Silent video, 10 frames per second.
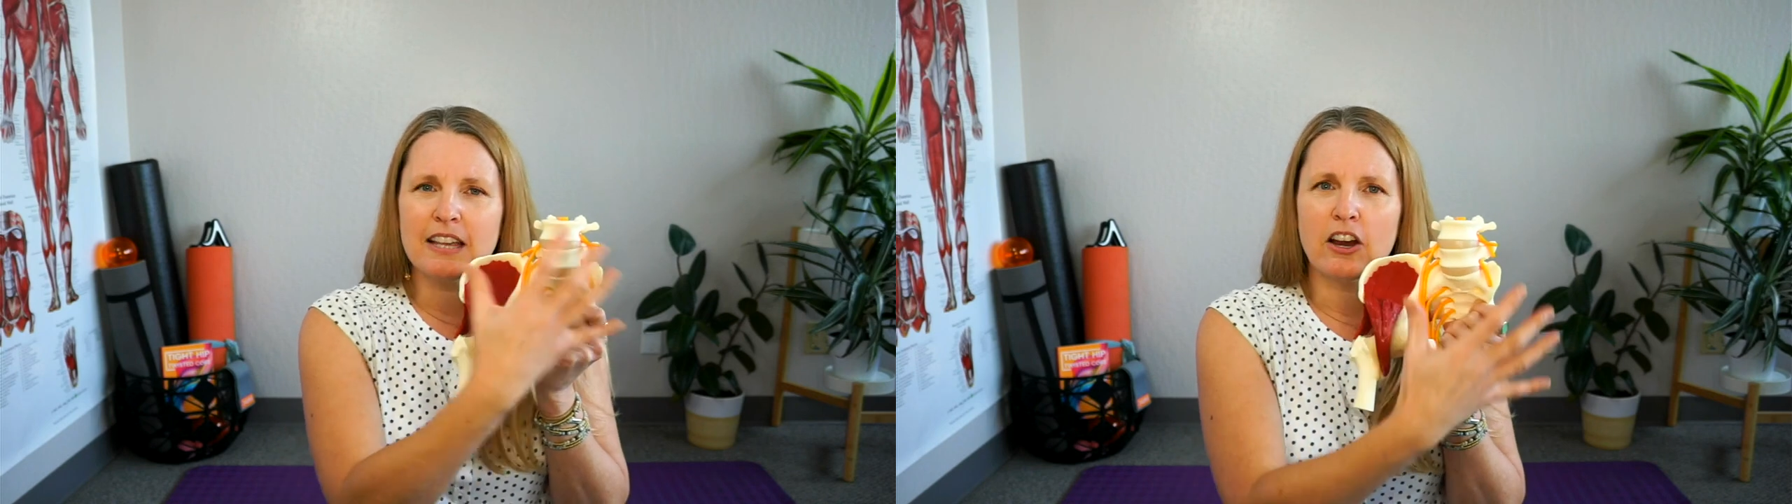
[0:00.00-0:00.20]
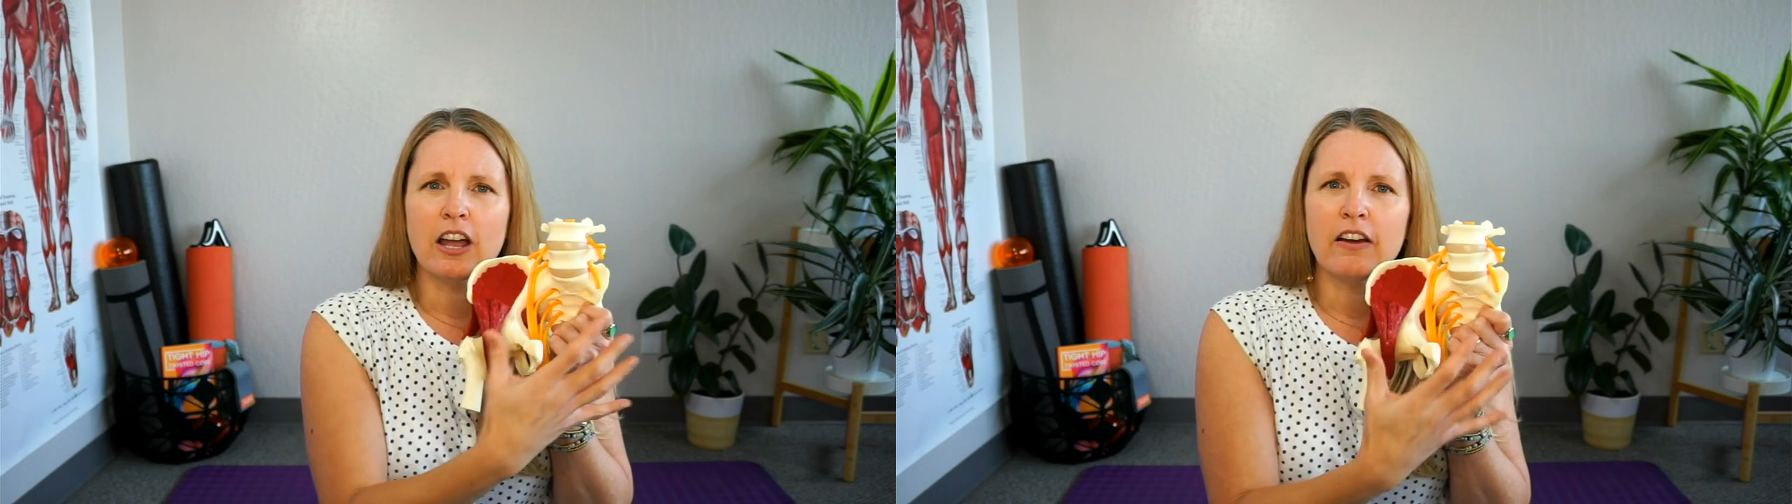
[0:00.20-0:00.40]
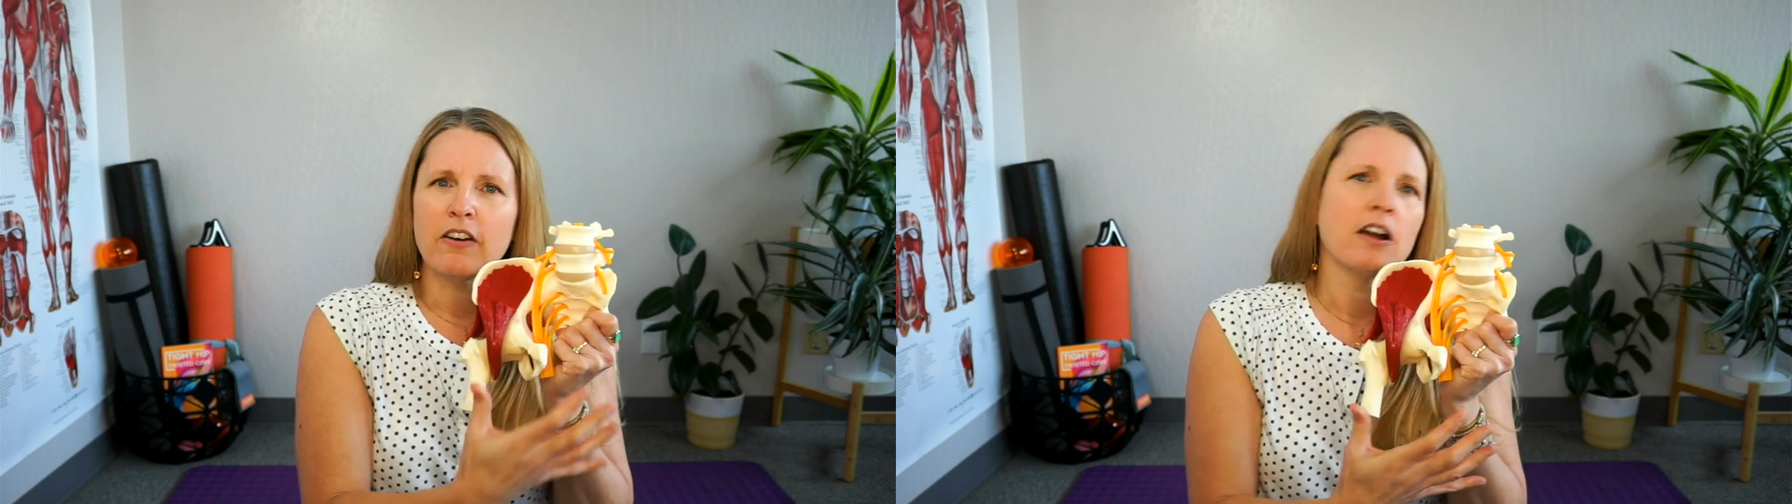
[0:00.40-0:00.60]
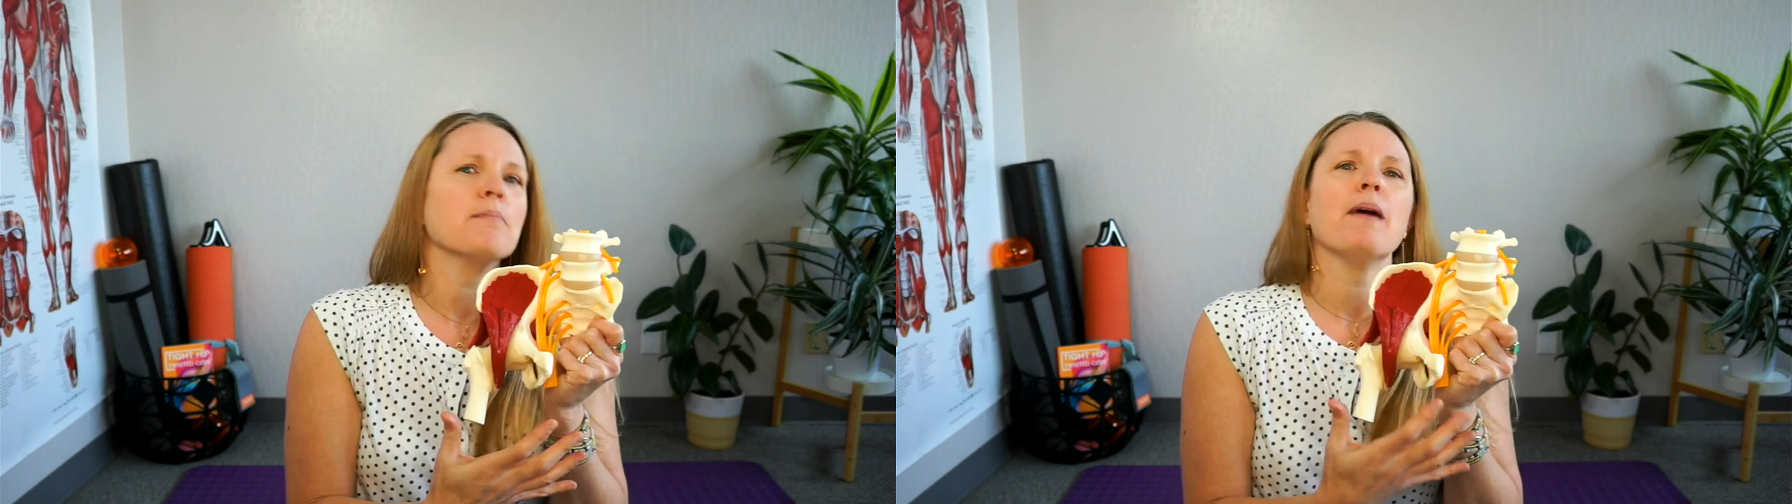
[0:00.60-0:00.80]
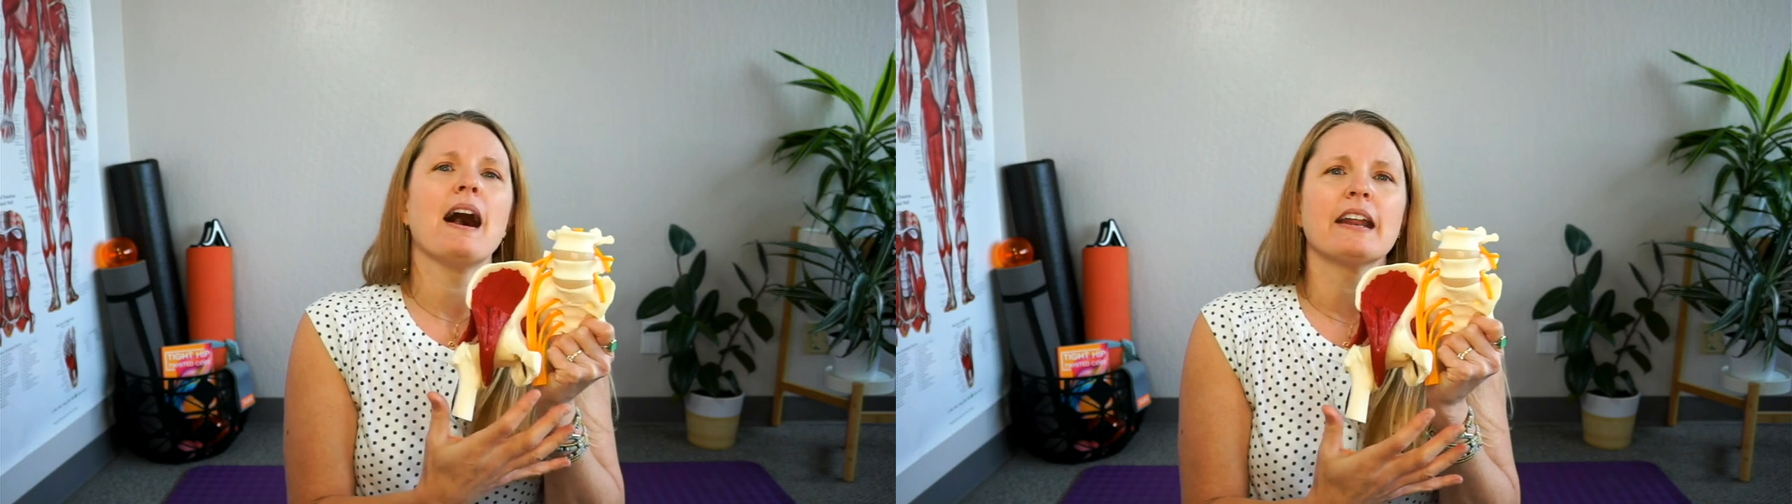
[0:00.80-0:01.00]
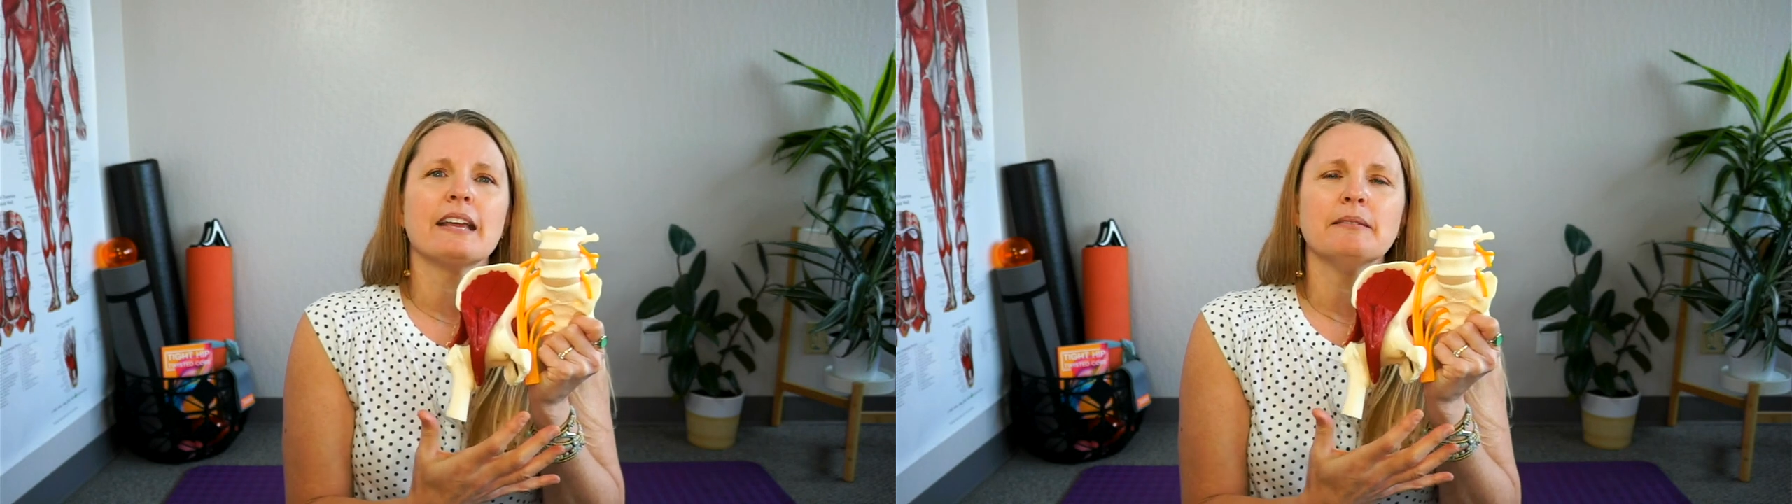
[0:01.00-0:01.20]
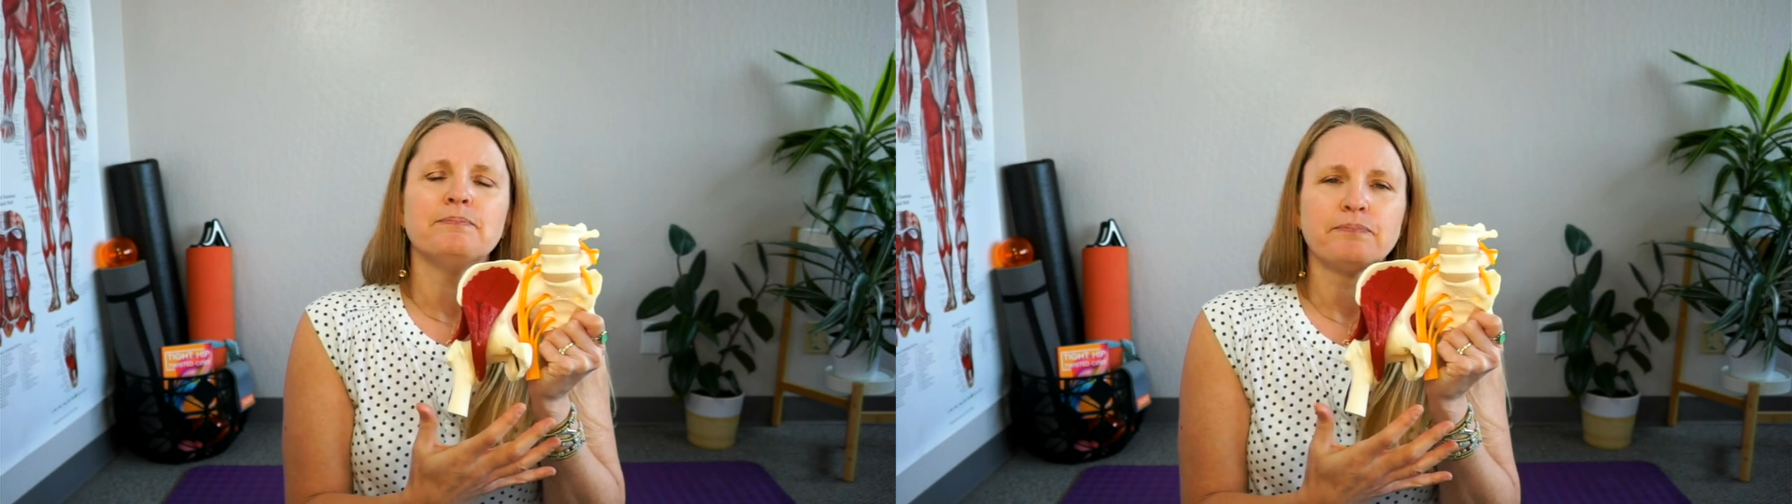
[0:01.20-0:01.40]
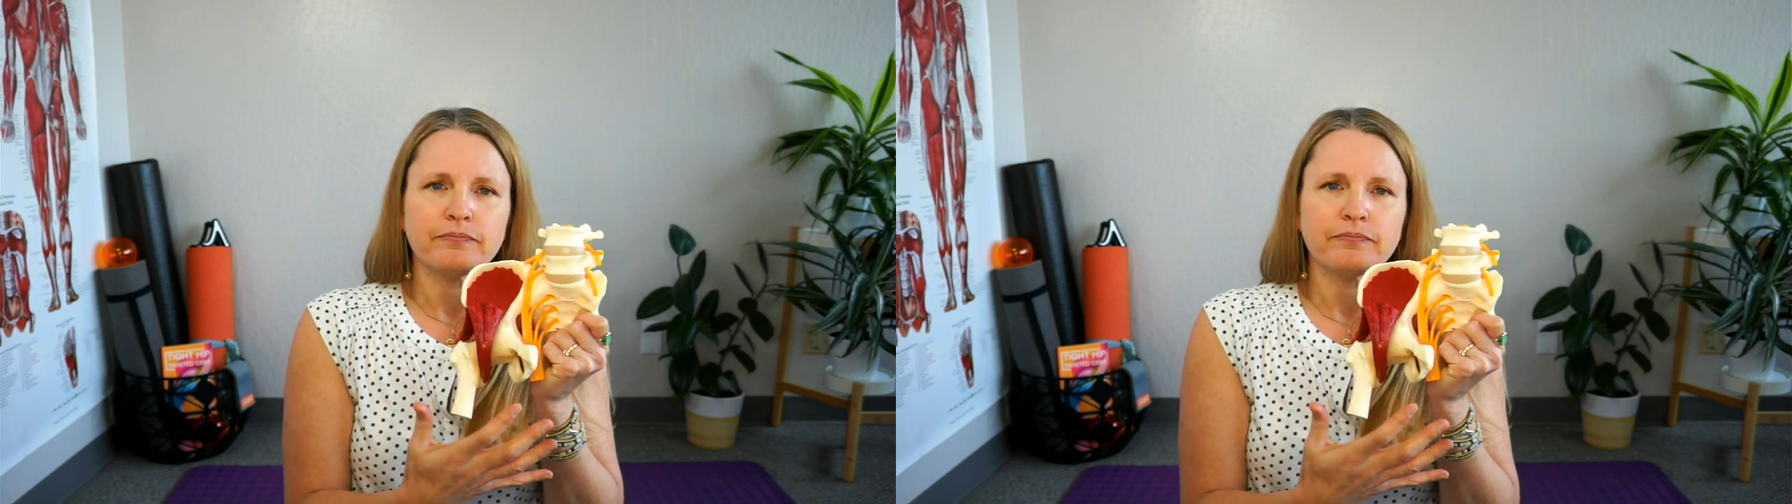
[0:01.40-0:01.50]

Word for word: area of our body